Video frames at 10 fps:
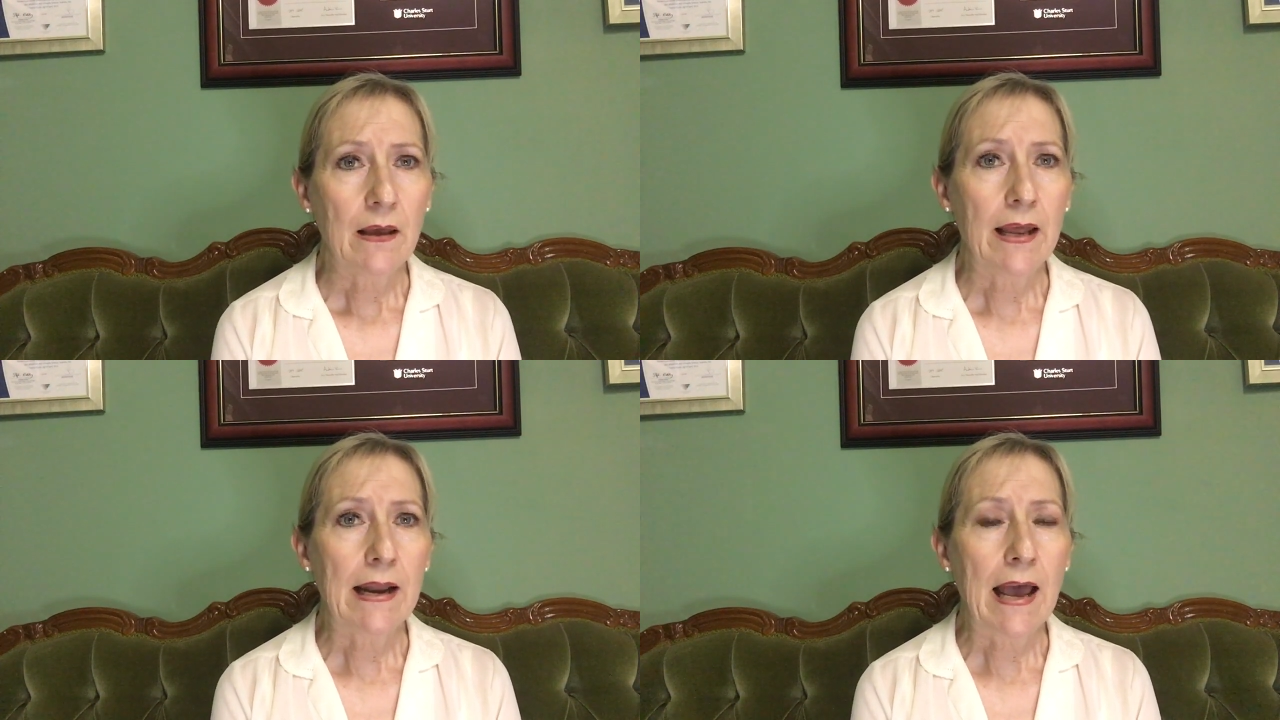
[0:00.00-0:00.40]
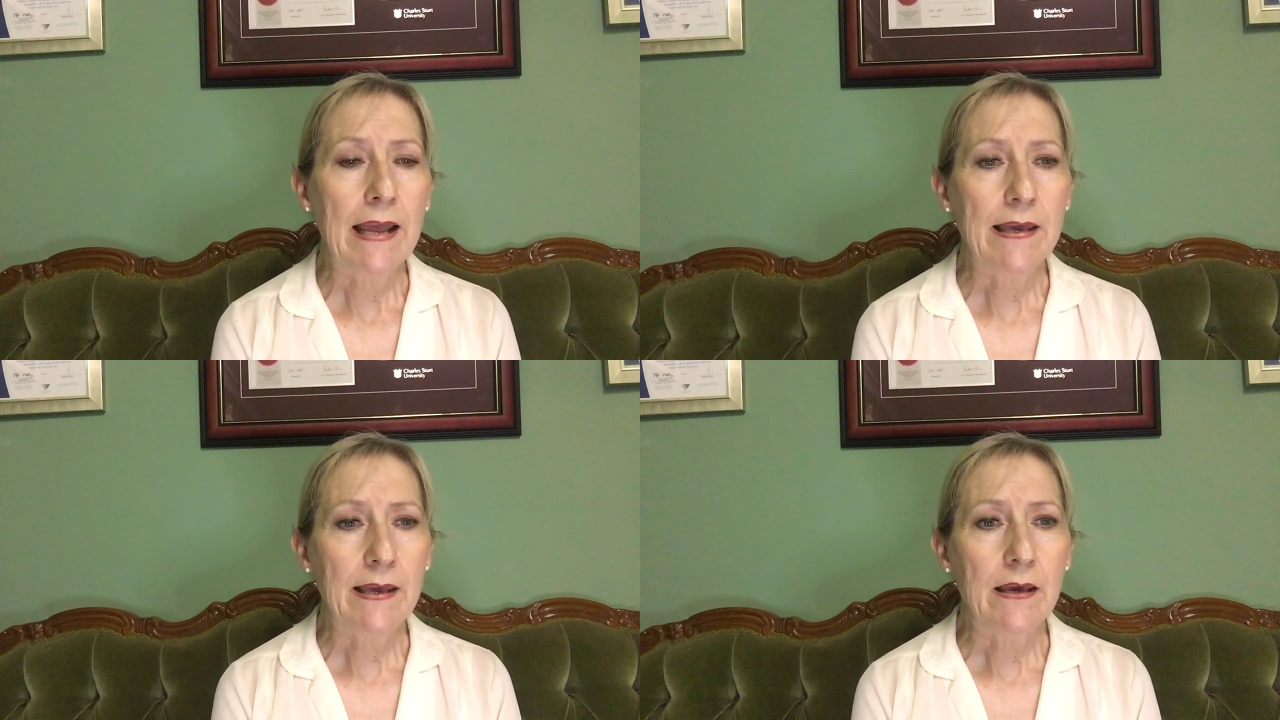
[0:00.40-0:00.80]
and
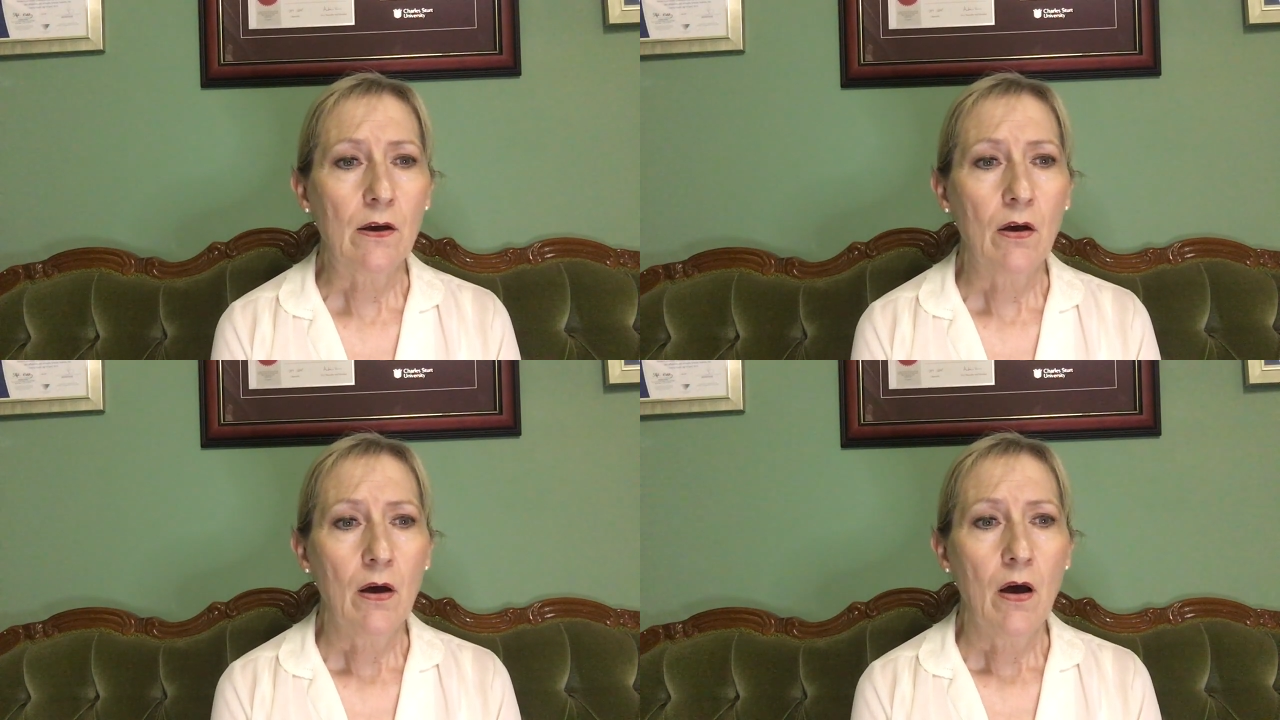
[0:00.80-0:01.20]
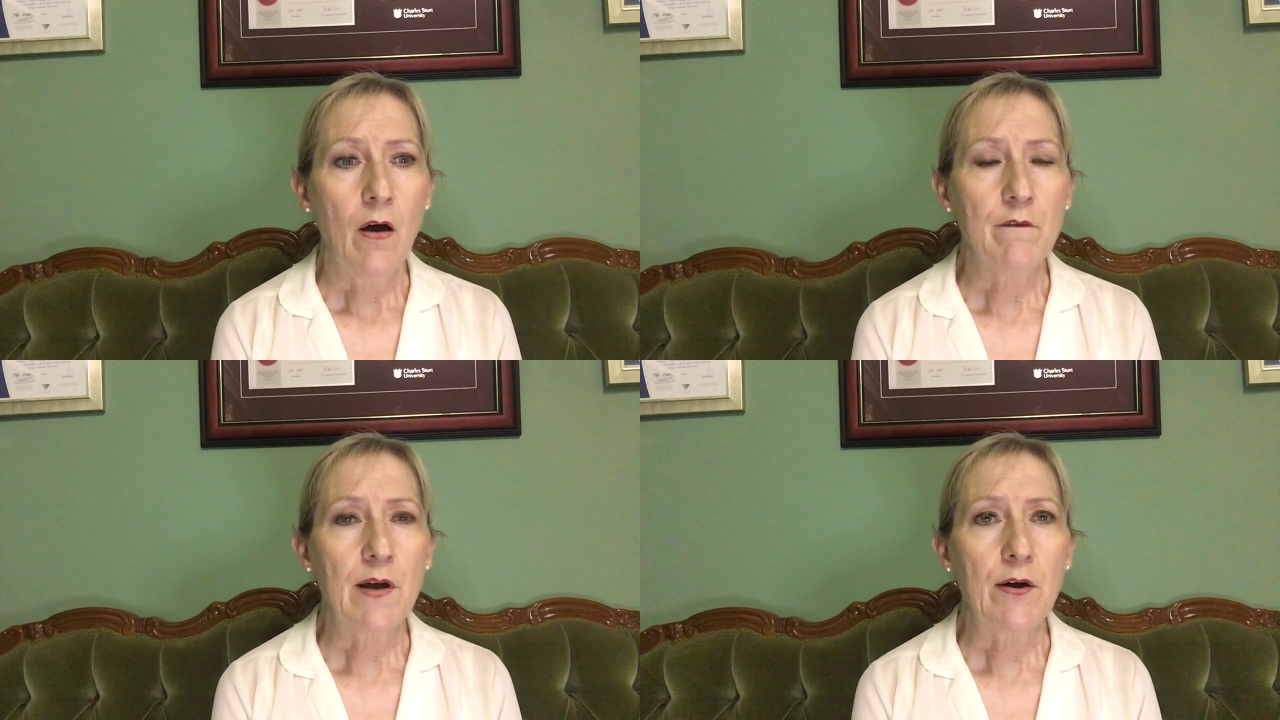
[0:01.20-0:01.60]
aching
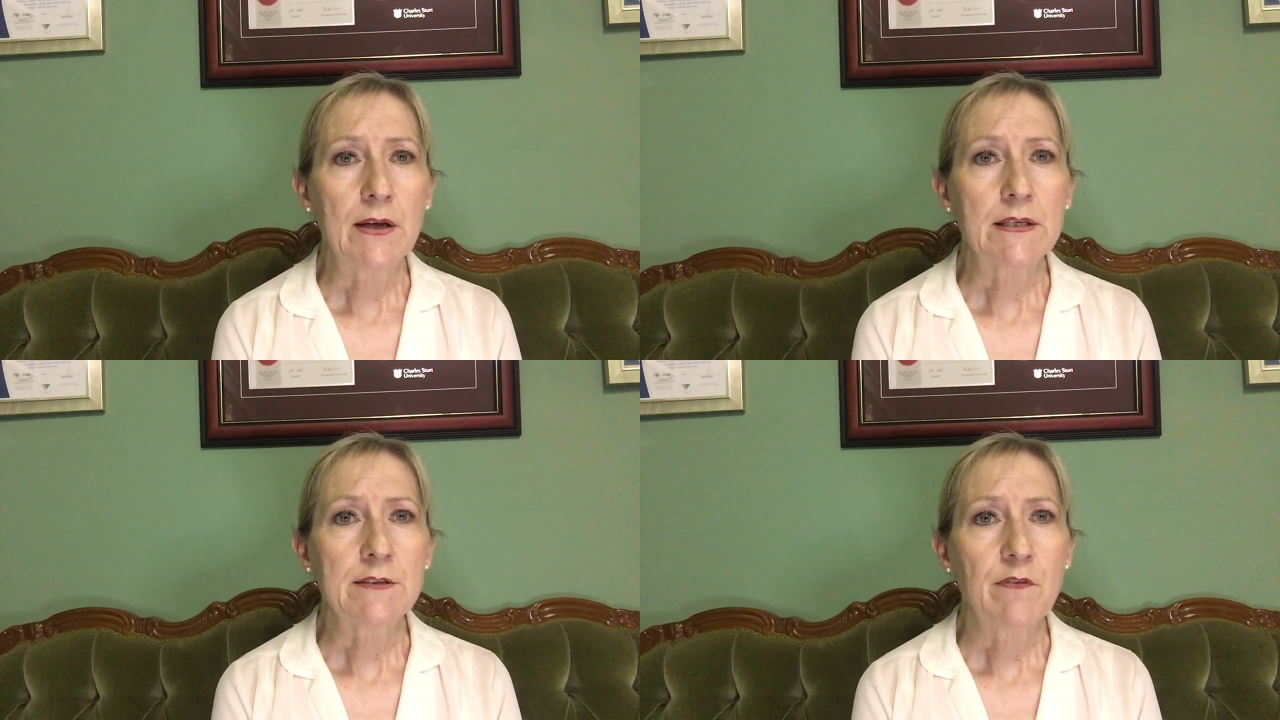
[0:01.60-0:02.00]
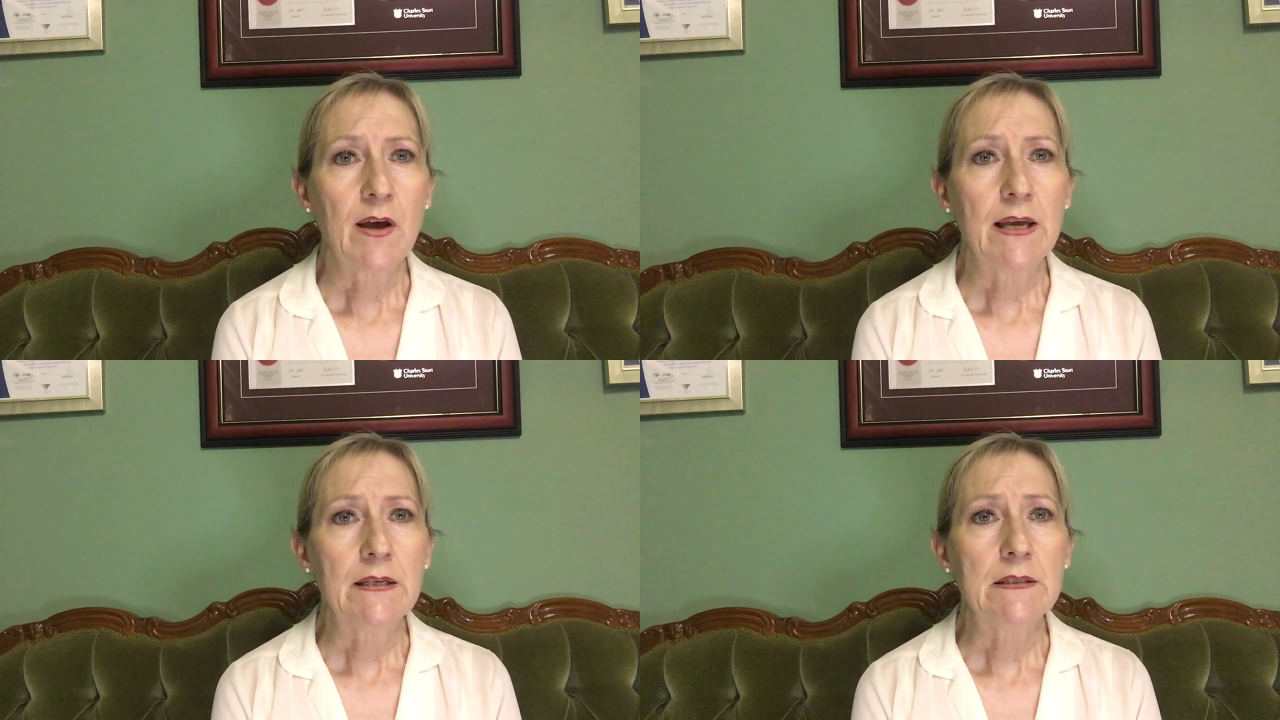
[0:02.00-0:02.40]
of varicose
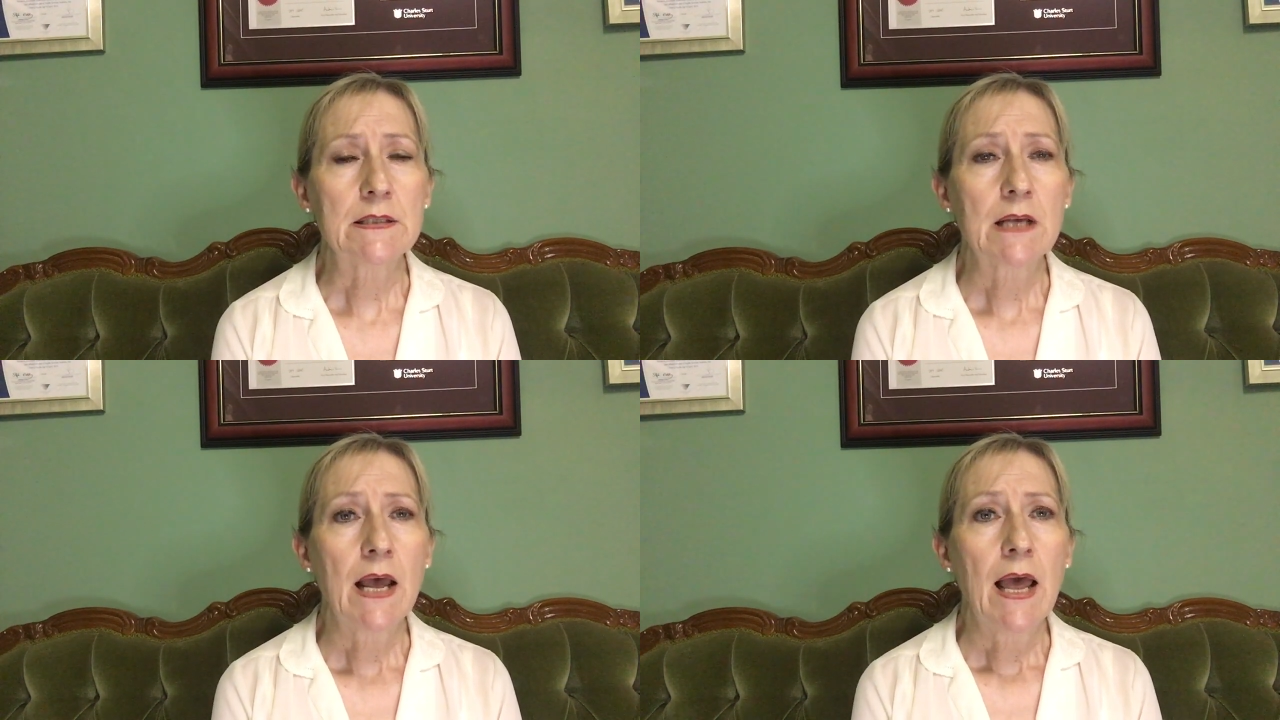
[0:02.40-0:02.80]
veins,